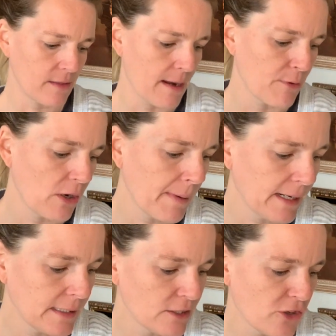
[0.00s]
library
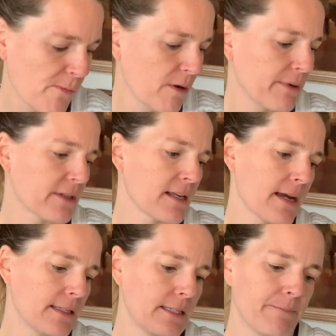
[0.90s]
binding. 2 more books,
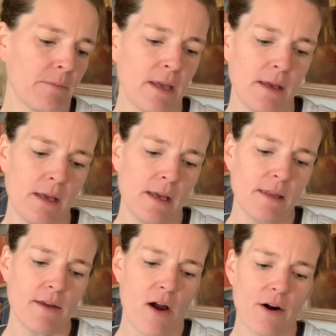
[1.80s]
guys.
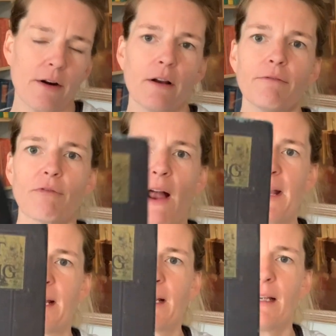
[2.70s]
The Art of Writing.